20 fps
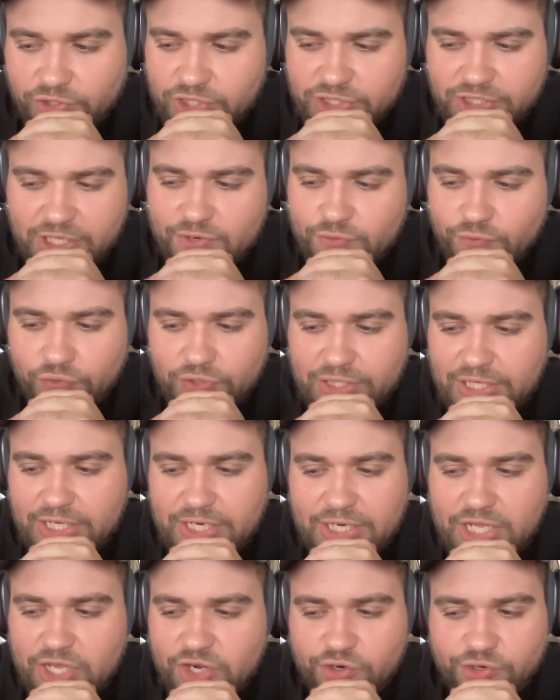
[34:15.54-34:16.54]
they're just like
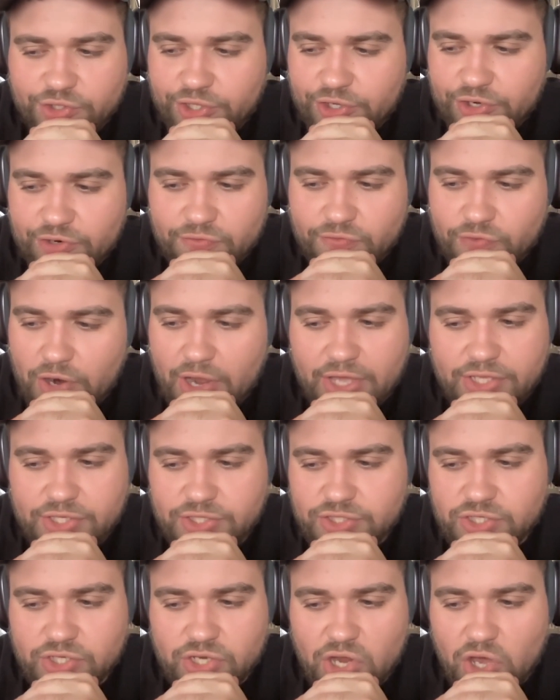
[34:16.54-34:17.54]
really near and dear
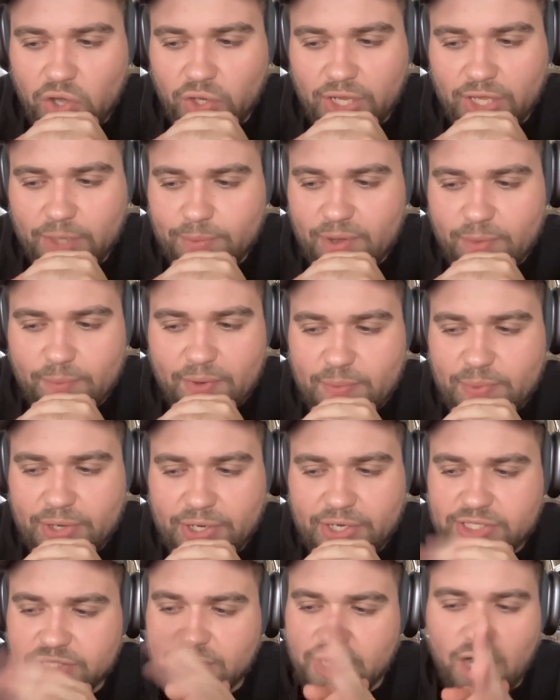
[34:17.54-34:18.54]
friends, you know, like my
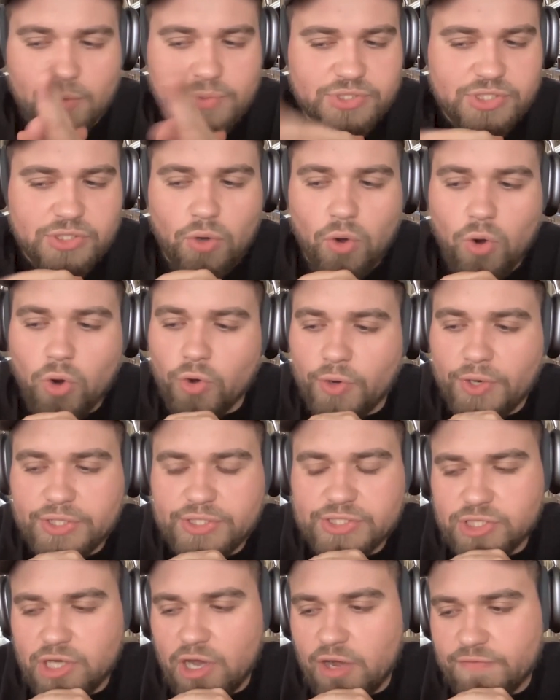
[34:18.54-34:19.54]
buddies, obviously
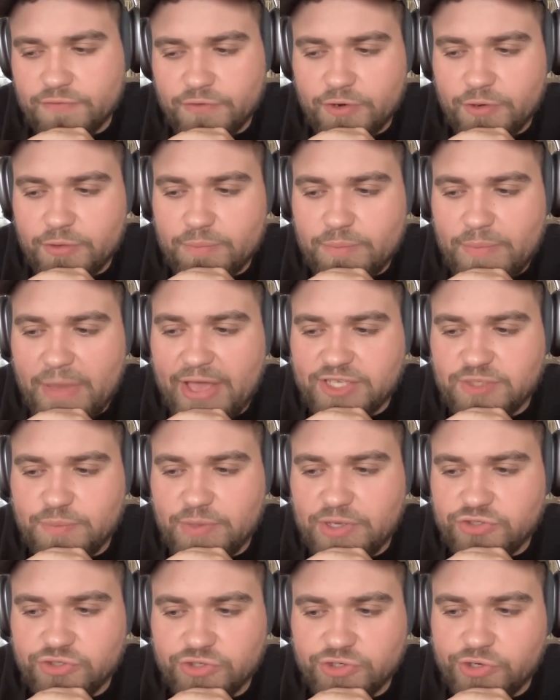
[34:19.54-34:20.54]
Oren, Soffer, Max
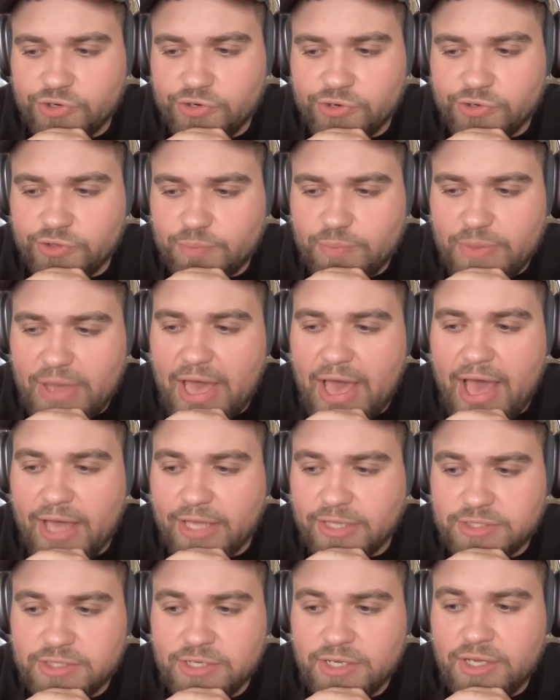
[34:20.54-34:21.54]
Major, Kurt,
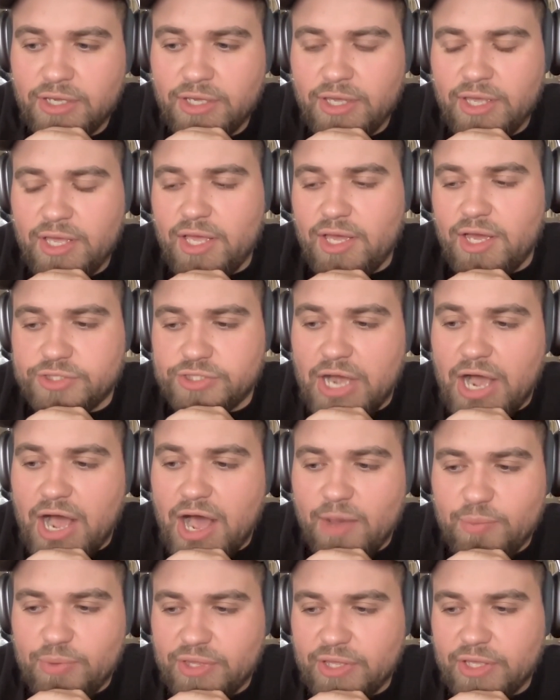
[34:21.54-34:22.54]
Pat,
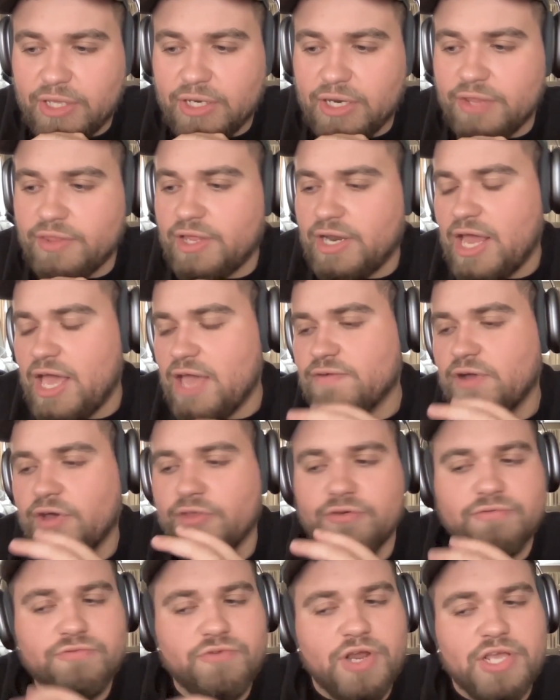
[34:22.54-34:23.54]
Shahabian. And then I have
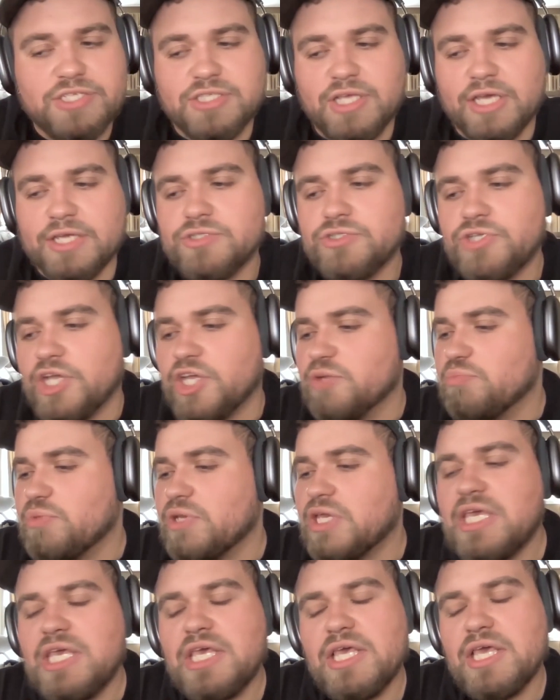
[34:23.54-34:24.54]
other friends like Jacob
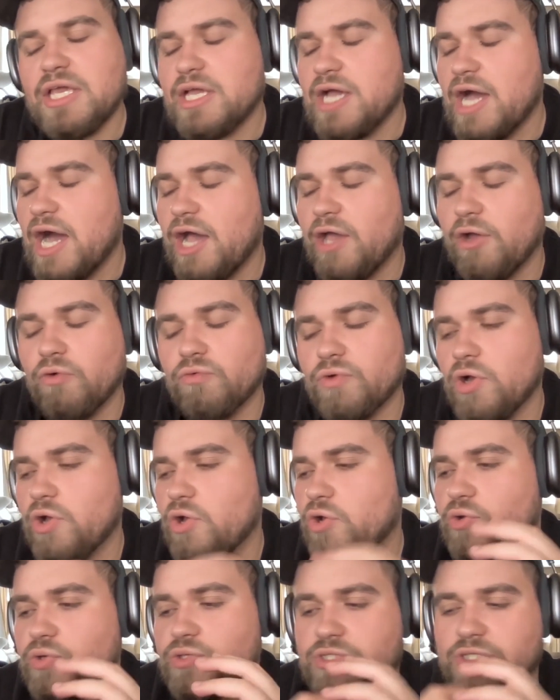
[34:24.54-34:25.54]
McKee and Kyle
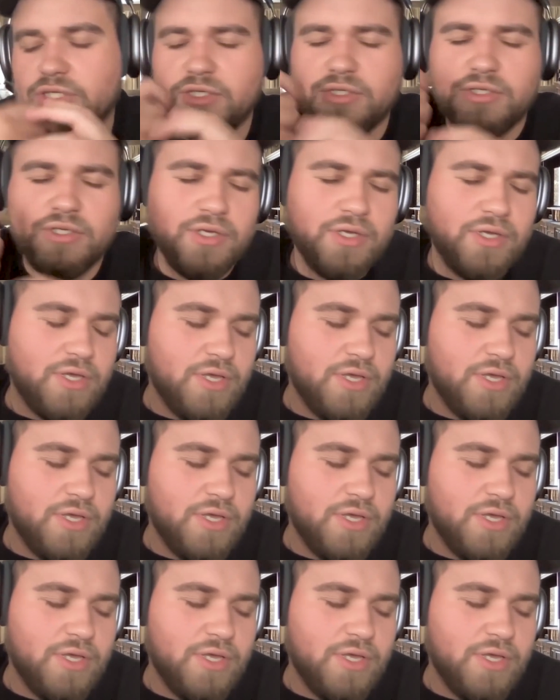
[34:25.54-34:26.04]
Rose and